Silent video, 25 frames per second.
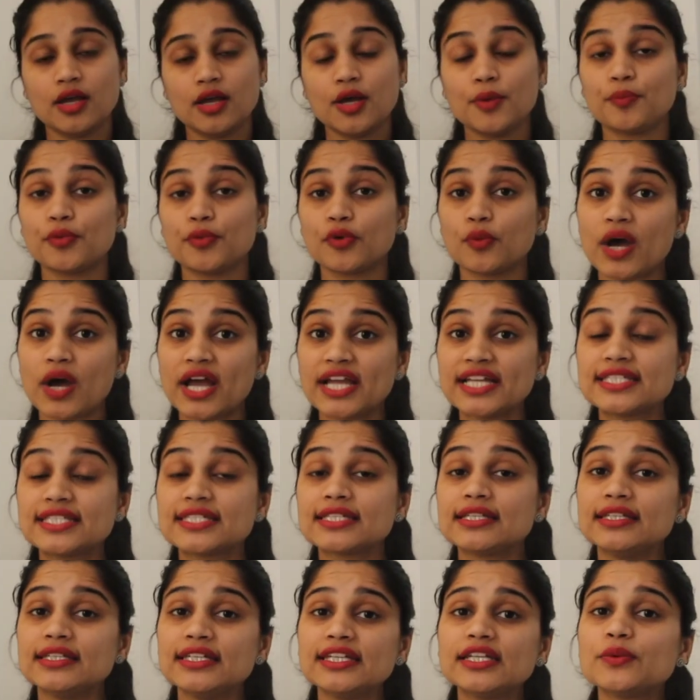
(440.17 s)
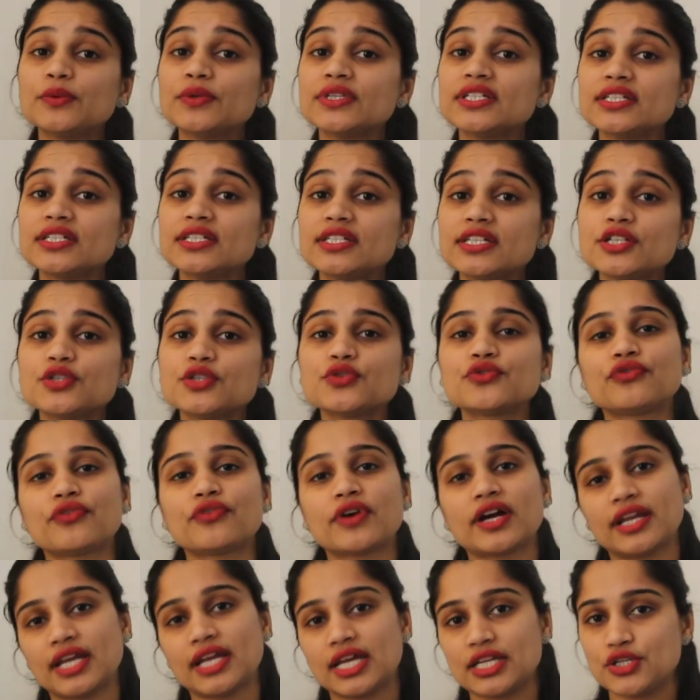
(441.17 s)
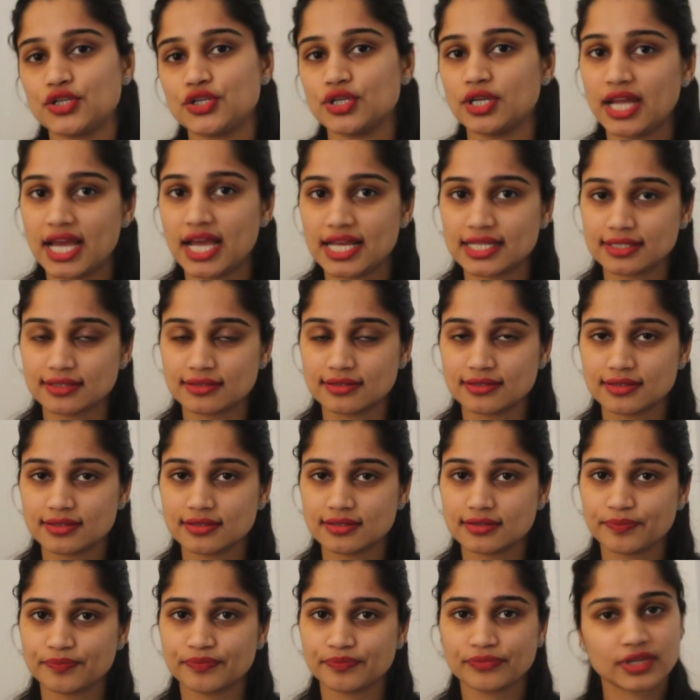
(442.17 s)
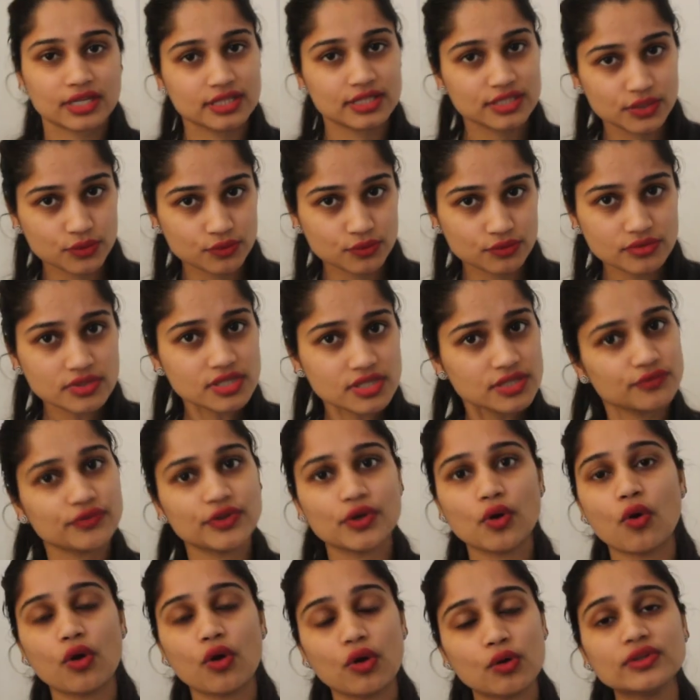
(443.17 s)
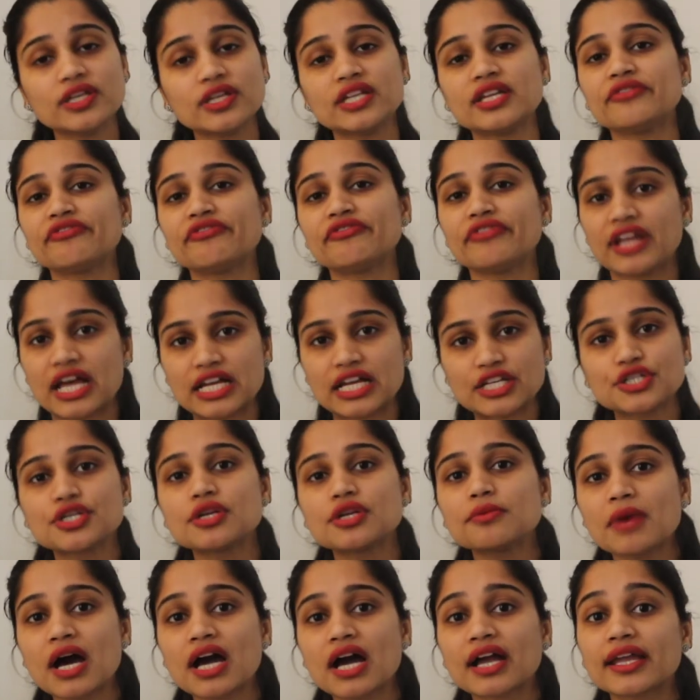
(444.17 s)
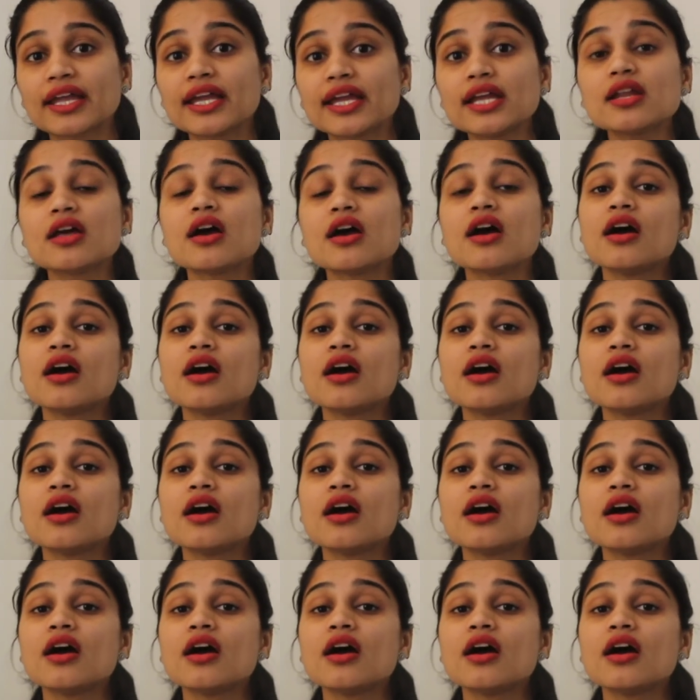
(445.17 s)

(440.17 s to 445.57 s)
Provides liquidity to financial assets. Students, we all know that in financial market,